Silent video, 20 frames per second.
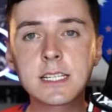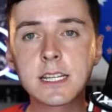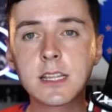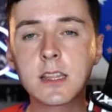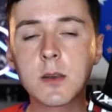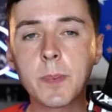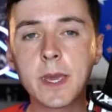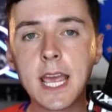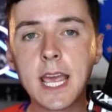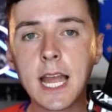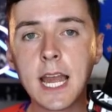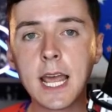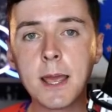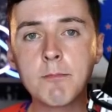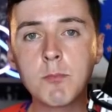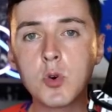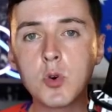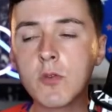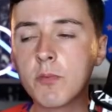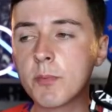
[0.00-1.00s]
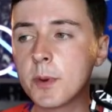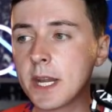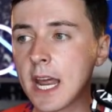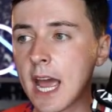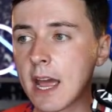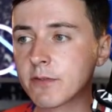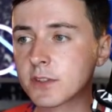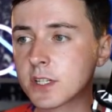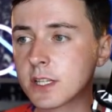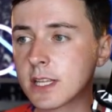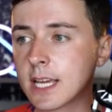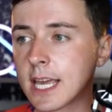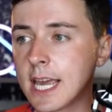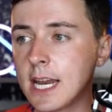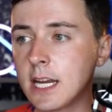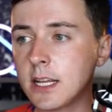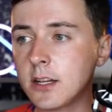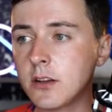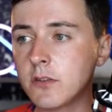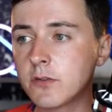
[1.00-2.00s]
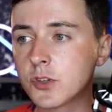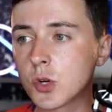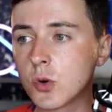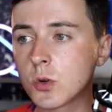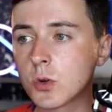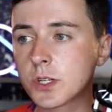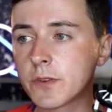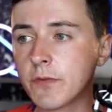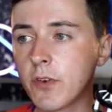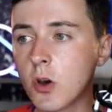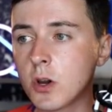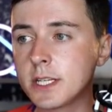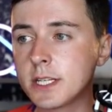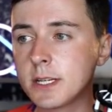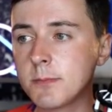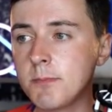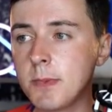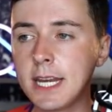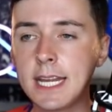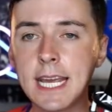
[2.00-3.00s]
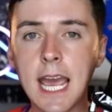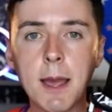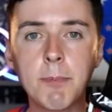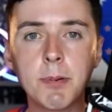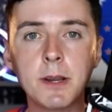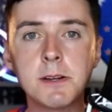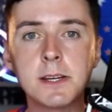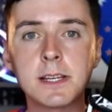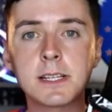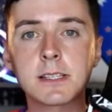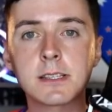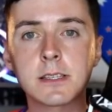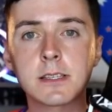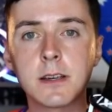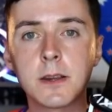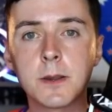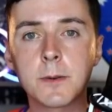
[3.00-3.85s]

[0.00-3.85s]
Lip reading: to the BLM movement after the killing of George Floyd in Minneapolis.